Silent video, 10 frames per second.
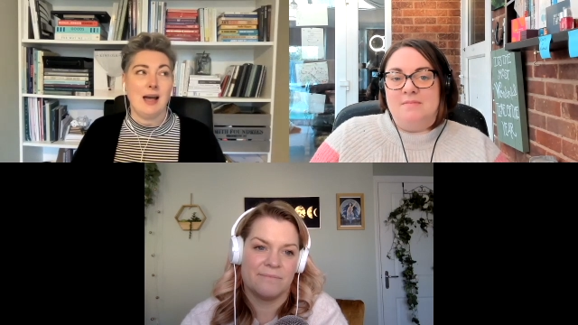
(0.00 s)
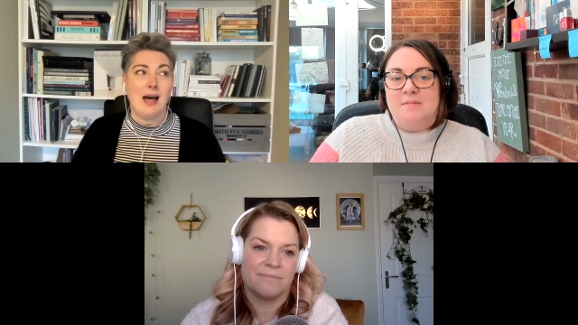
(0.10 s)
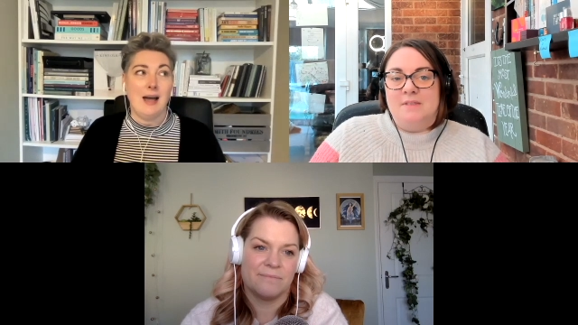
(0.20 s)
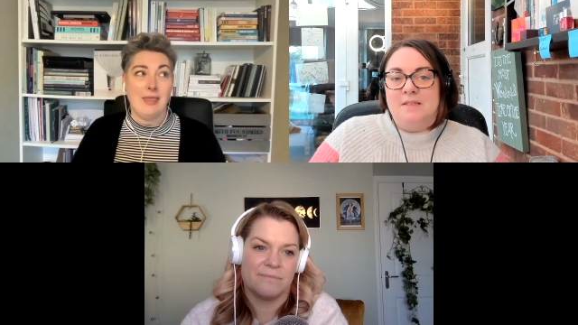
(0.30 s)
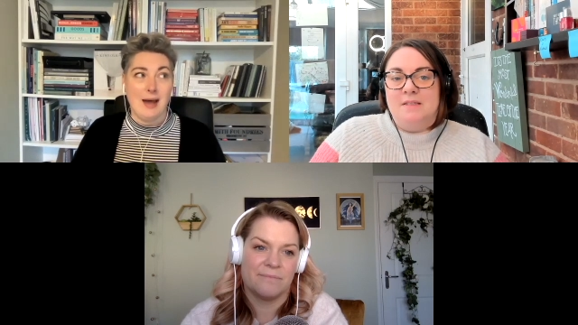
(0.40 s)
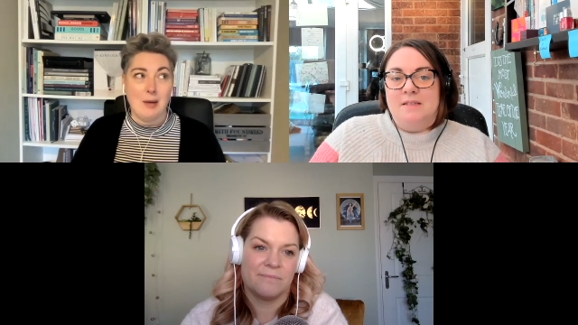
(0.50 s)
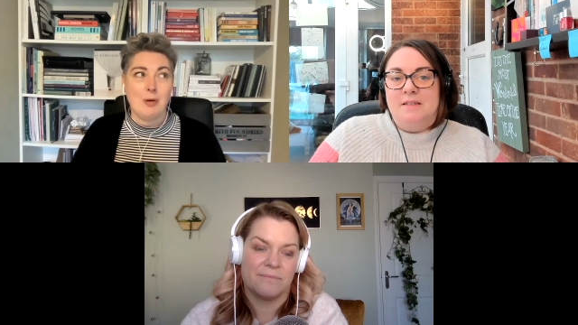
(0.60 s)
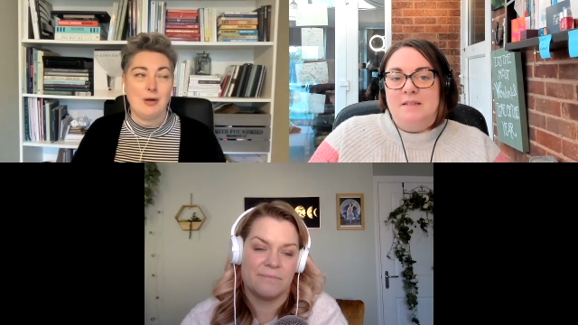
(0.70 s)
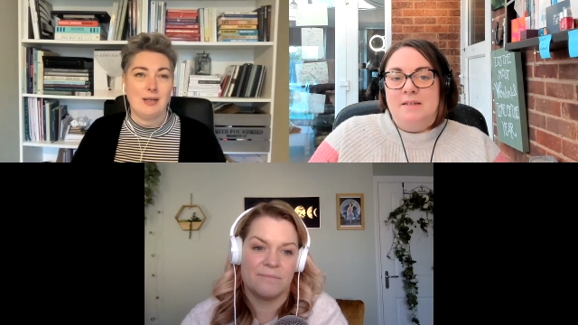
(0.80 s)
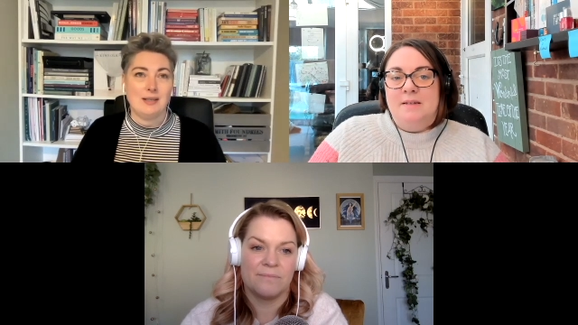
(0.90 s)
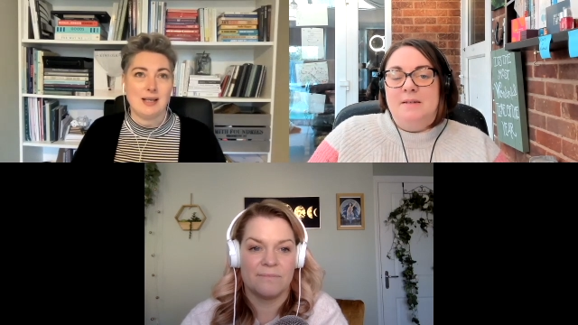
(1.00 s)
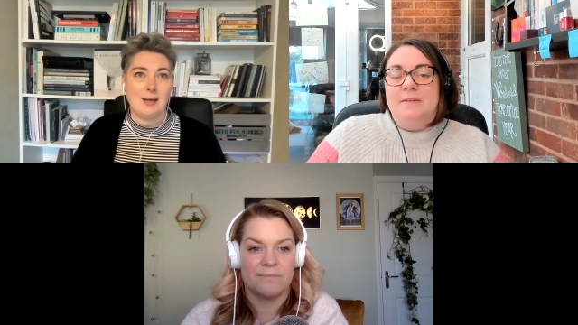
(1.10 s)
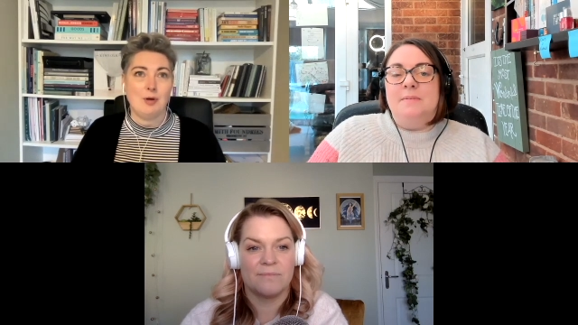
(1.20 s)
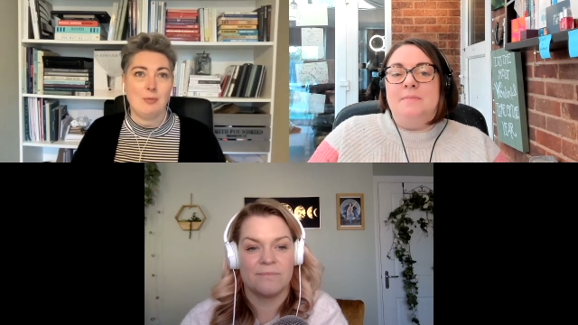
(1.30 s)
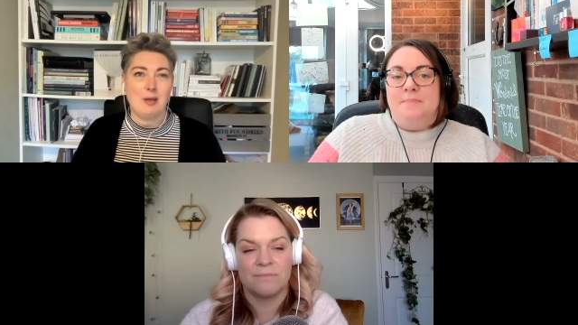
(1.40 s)
Speaker 1: at that point in
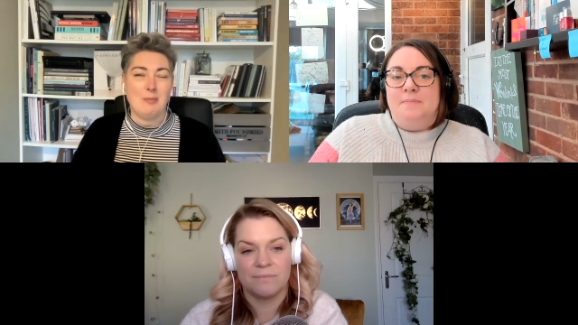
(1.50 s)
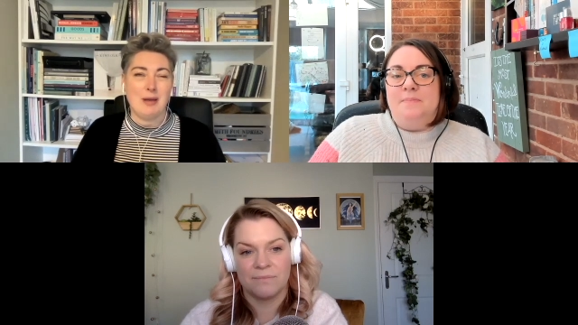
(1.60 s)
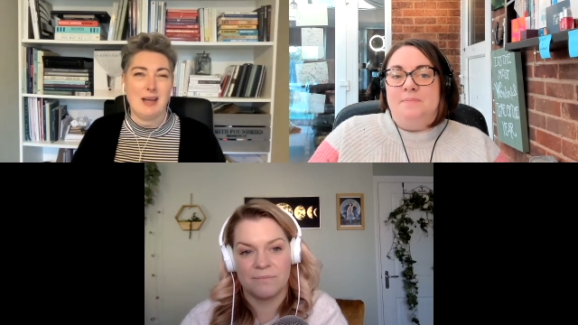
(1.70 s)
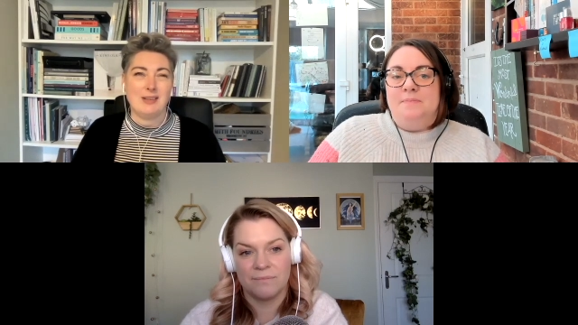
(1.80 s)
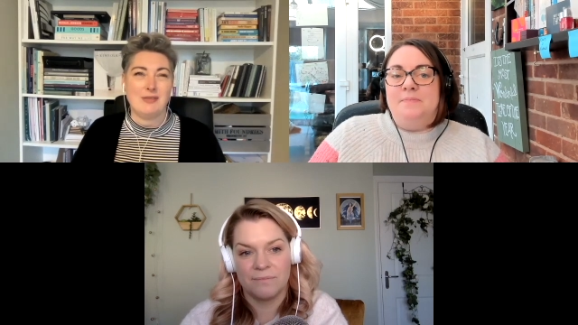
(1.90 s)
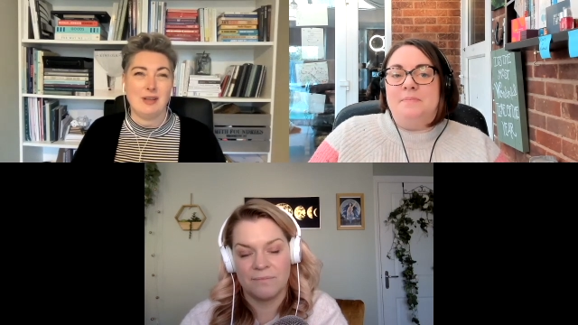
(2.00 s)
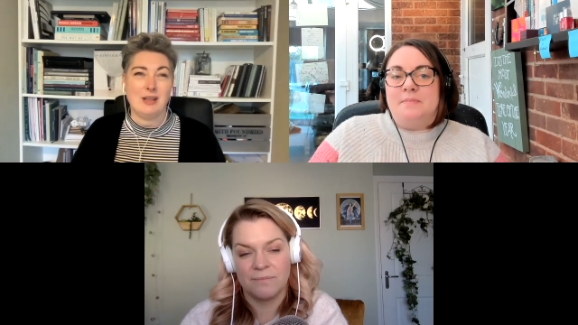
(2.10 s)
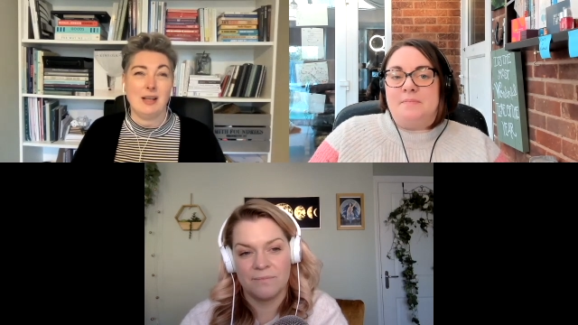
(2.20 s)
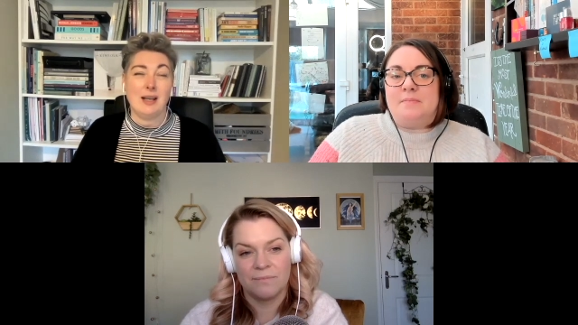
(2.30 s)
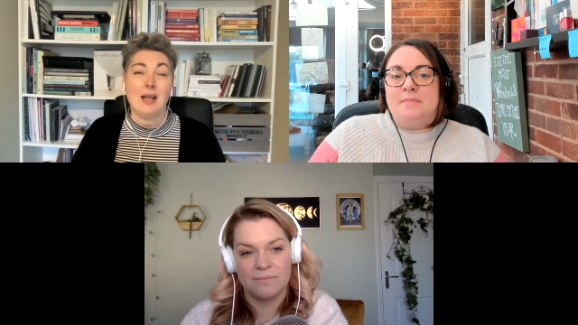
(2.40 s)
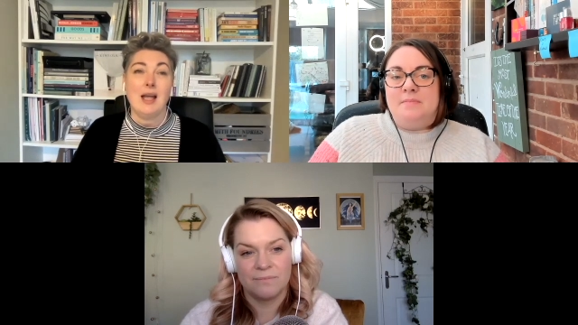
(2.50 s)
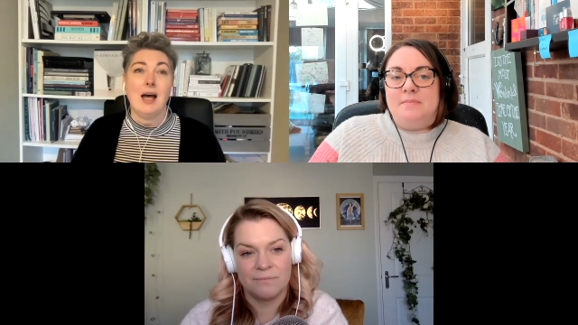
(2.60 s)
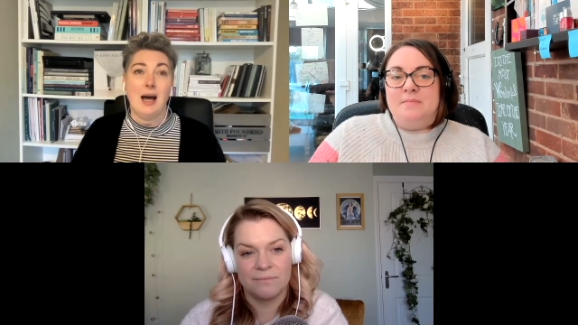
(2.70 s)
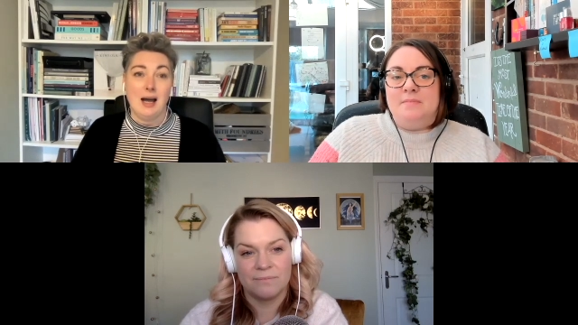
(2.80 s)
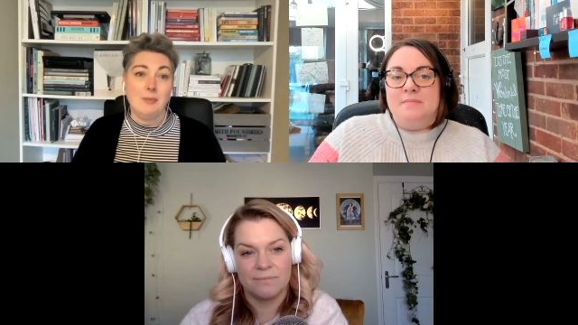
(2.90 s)
time not being picked feeling like
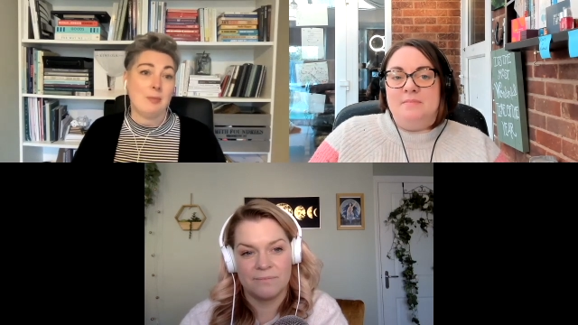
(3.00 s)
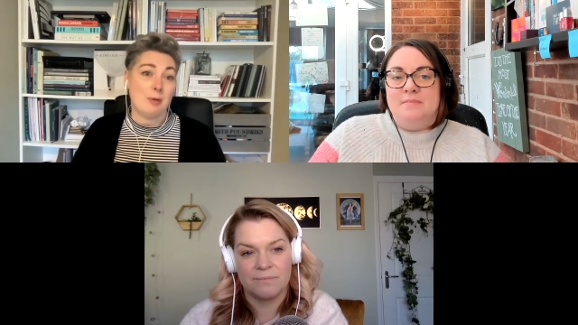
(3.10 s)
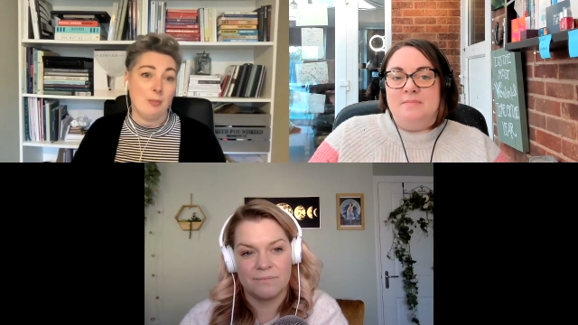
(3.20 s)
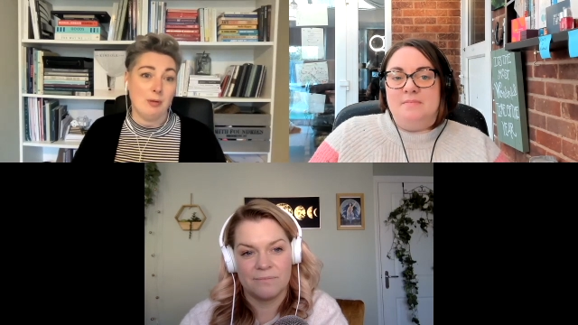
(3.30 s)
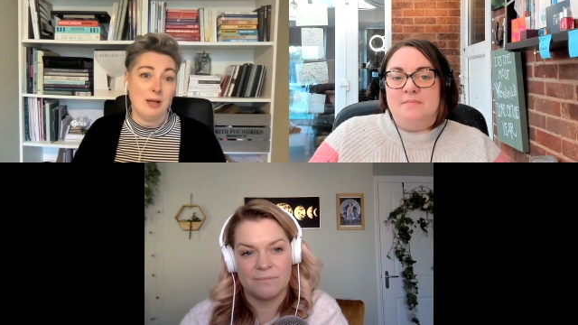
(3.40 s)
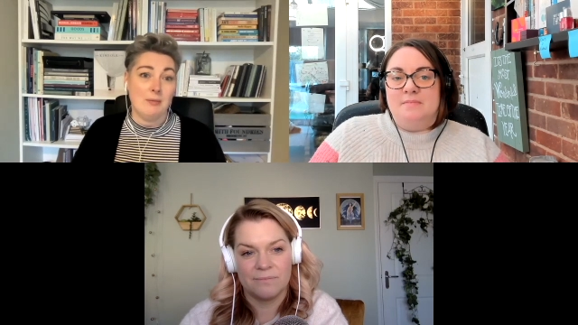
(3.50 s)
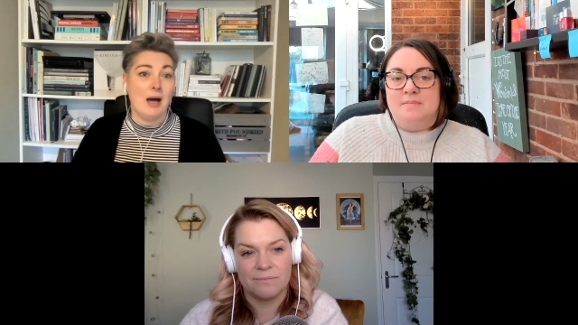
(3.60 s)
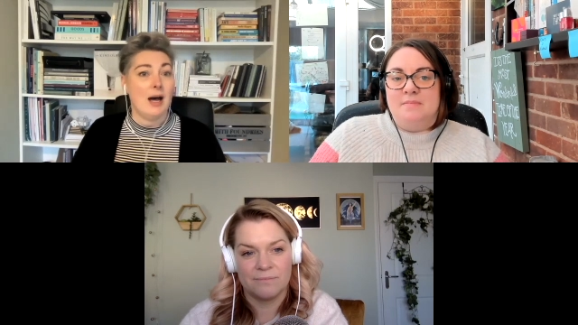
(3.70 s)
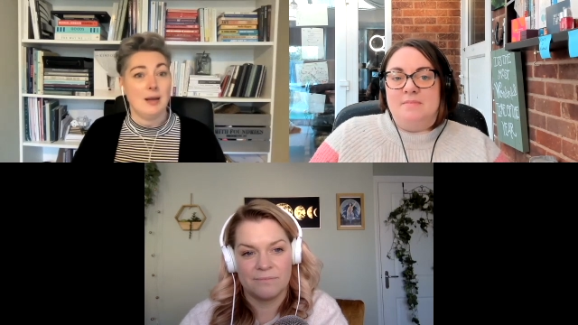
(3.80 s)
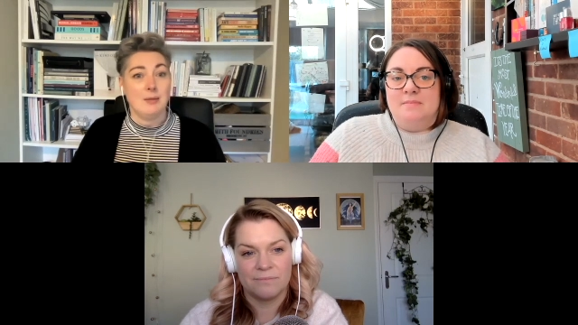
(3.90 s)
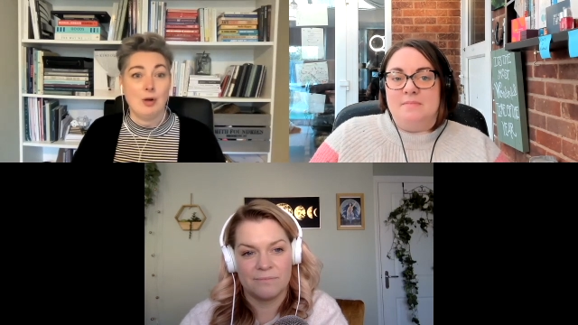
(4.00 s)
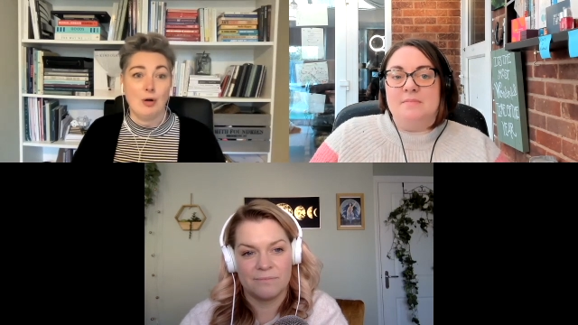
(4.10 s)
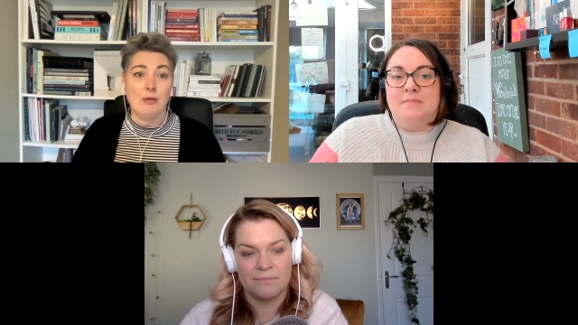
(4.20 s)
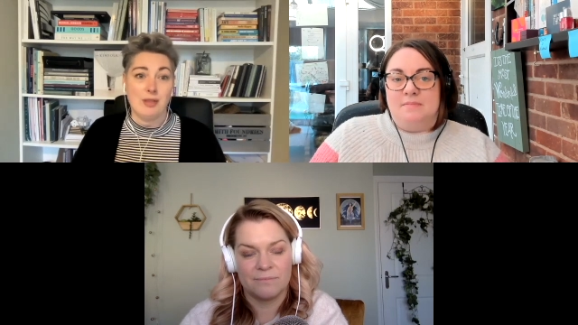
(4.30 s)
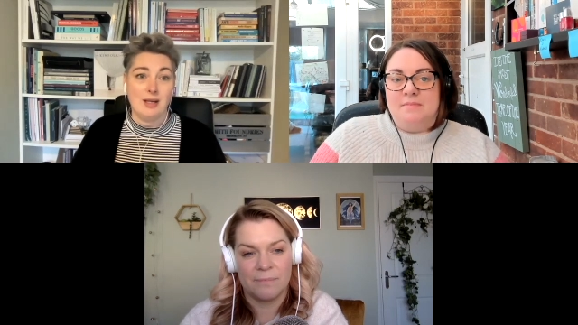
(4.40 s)
I'm the problem I'm
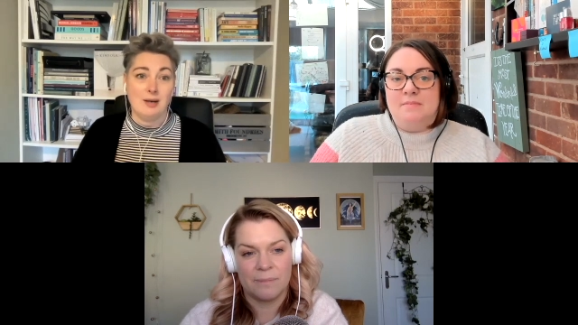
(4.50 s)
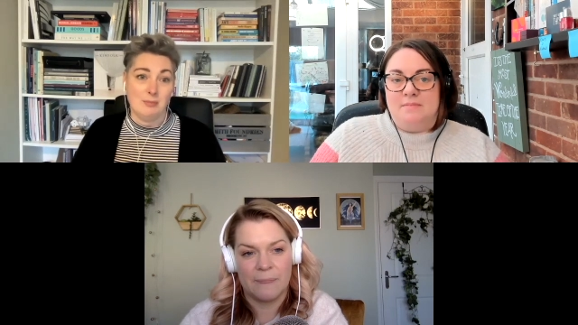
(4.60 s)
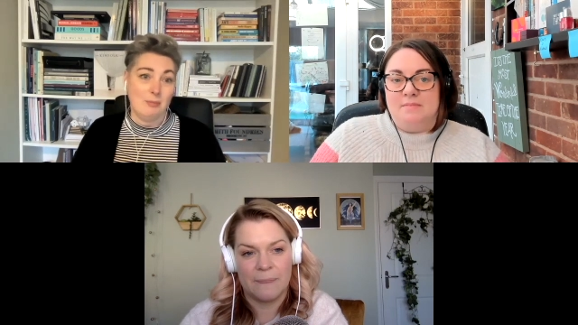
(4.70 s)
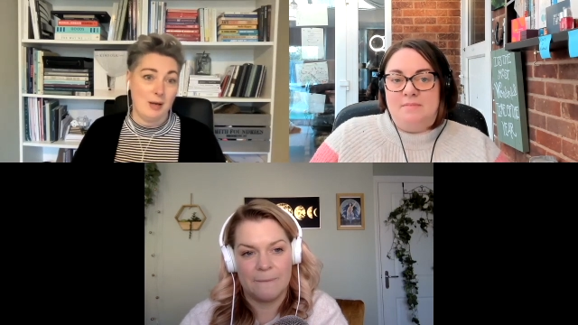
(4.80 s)
not thin and,